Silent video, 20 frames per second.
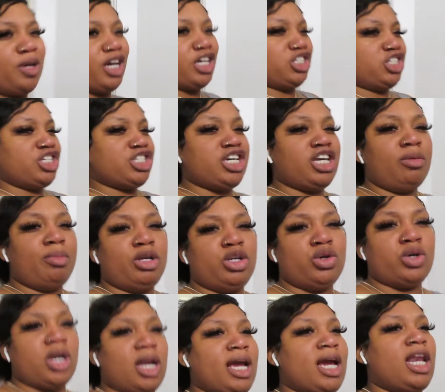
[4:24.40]
because she's gonna be
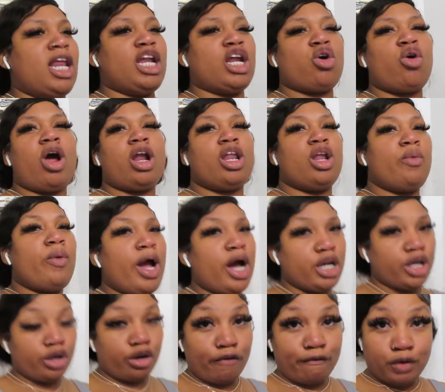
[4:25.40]
doing like a lot of crawling
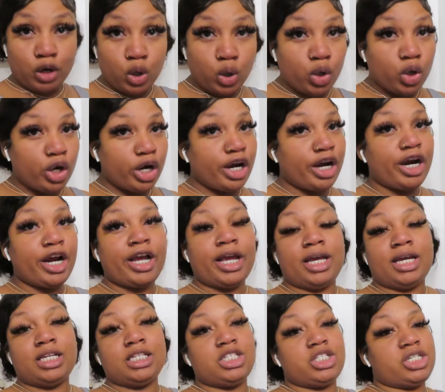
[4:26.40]
around on the floor
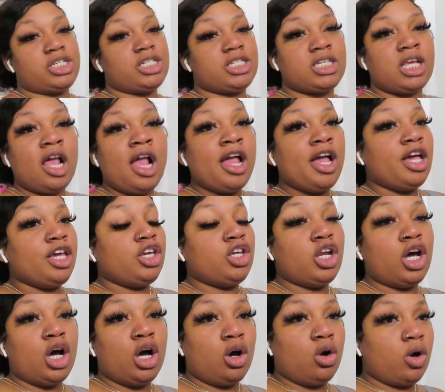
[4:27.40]
and just, you
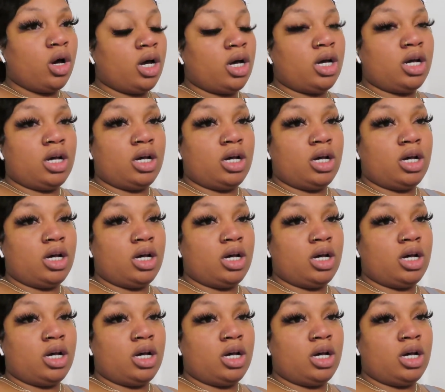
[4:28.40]
know,